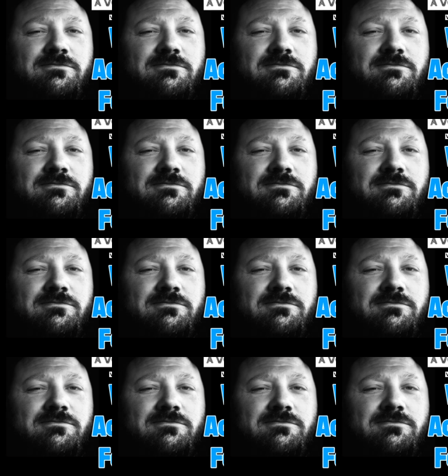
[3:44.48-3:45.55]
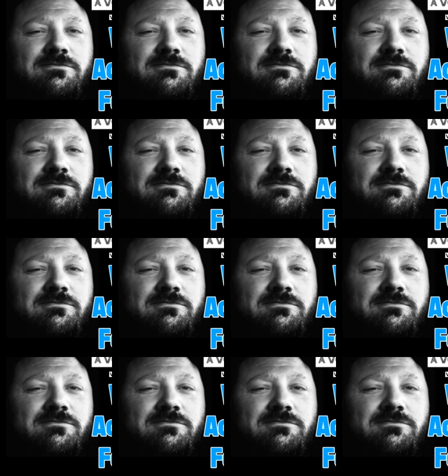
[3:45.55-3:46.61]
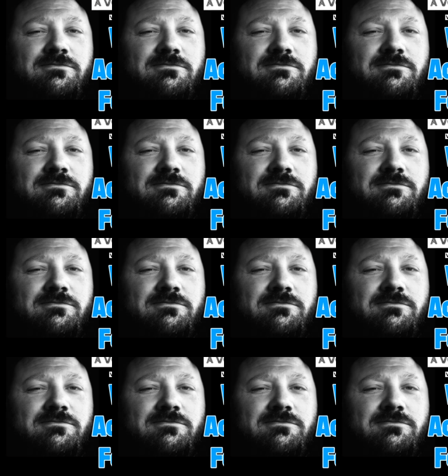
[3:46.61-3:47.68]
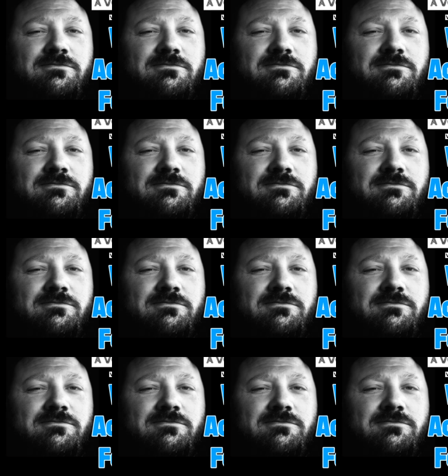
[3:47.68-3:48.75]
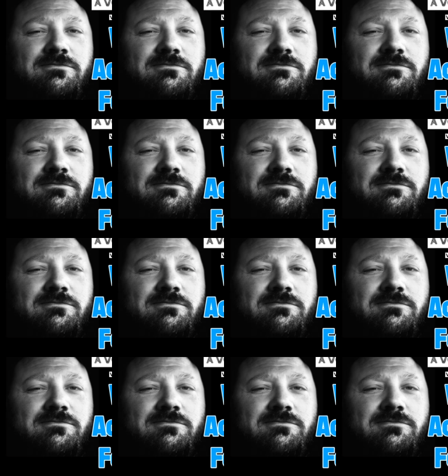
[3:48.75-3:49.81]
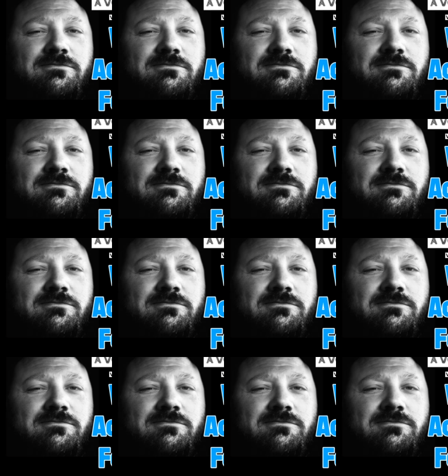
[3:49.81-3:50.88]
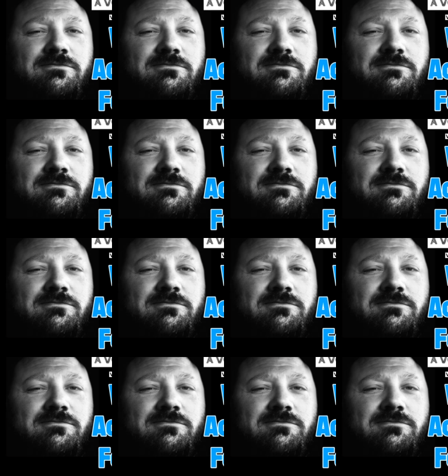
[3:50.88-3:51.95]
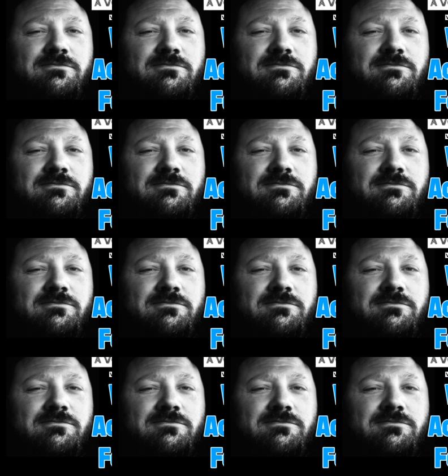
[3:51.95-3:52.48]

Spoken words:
The face doesn't move, so there is nothing to read.